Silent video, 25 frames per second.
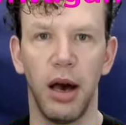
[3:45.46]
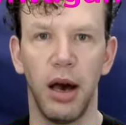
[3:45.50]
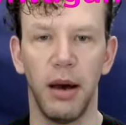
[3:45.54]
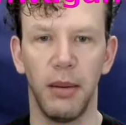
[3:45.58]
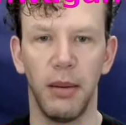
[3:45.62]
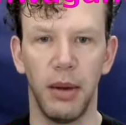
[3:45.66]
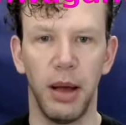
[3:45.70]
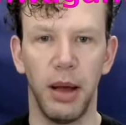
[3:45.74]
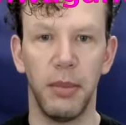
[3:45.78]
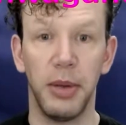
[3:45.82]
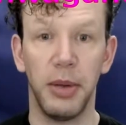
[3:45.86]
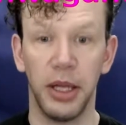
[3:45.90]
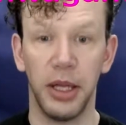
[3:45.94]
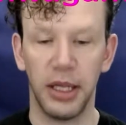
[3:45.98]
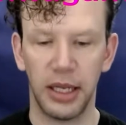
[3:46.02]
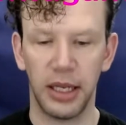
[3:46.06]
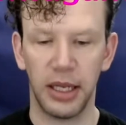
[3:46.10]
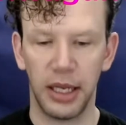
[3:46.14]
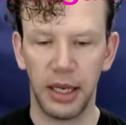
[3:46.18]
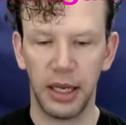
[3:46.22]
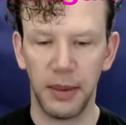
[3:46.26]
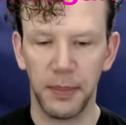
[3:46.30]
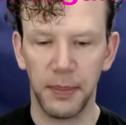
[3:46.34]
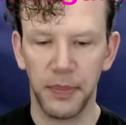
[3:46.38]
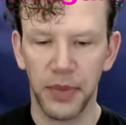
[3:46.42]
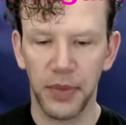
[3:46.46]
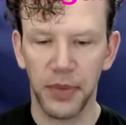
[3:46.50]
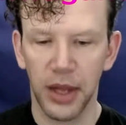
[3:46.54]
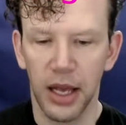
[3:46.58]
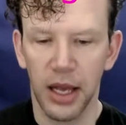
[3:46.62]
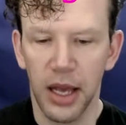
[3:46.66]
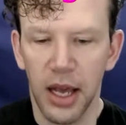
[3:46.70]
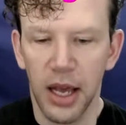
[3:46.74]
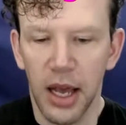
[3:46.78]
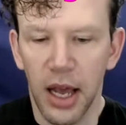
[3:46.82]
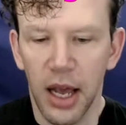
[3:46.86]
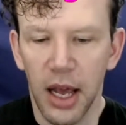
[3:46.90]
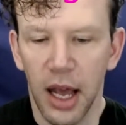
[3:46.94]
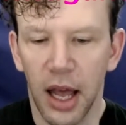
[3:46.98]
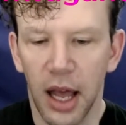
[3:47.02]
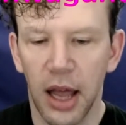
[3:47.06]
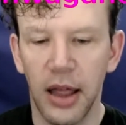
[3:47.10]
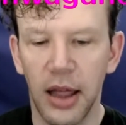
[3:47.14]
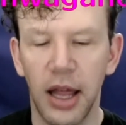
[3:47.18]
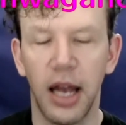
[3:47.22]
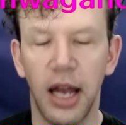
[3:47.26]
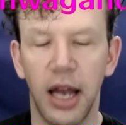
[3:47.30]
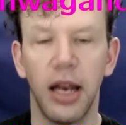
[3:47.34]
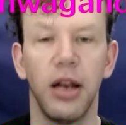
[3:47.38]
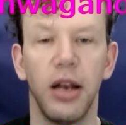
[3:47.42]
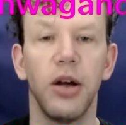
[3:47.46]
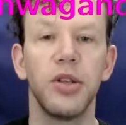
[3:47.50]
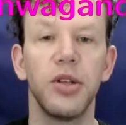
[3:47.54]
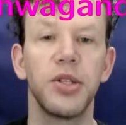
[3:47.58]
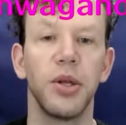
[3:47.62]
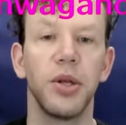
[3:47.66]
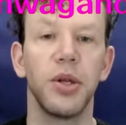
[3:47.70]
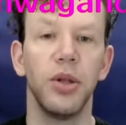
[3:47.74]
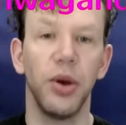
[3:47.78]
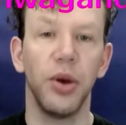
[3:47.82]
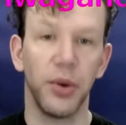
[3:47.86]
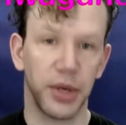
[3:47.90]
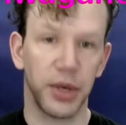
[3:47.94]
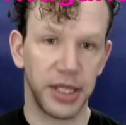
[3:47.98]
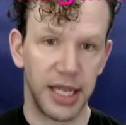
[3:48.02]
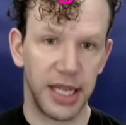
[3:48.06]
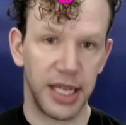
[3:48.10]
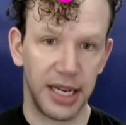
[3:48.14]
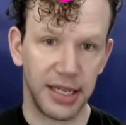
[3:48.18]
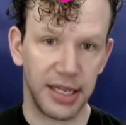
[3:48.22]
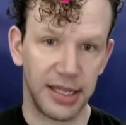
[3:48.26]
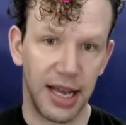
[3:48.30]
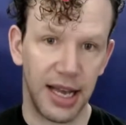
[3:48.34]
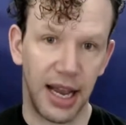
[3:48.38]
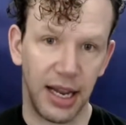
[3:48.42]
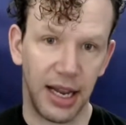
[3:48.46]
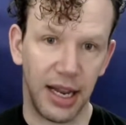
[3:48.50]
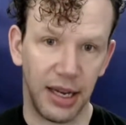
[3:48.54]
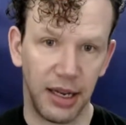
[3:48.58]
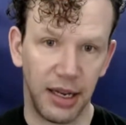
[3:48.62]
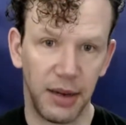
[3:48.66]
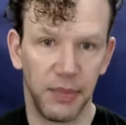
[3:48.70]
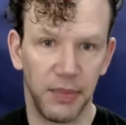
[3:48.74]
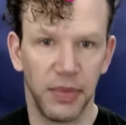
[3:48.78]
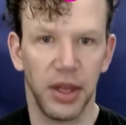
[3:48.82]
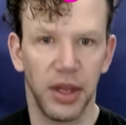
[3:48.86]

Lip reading: ability. And then it also lowers anxiety.